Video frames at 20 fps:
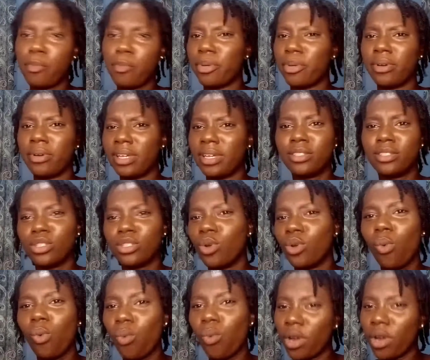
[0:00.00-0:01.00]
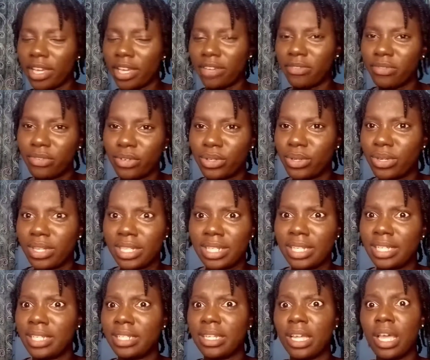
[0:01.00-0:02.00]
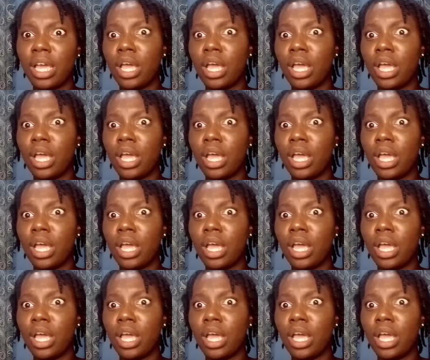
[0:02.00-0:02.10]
but it's not working for you, and then